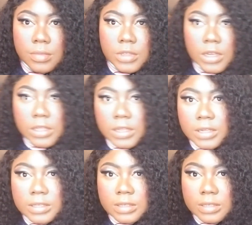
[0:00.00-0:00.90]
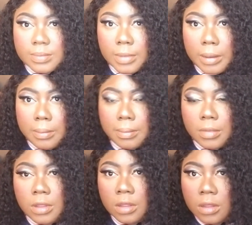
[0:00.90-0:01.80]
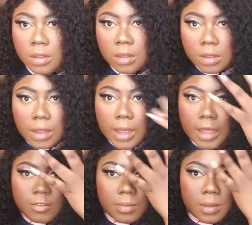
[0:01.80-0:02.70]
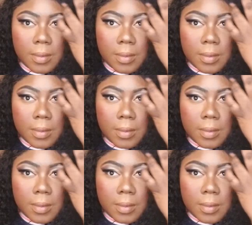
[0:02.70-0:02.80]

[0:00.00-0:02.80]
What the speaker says: I think it's because I haven't put my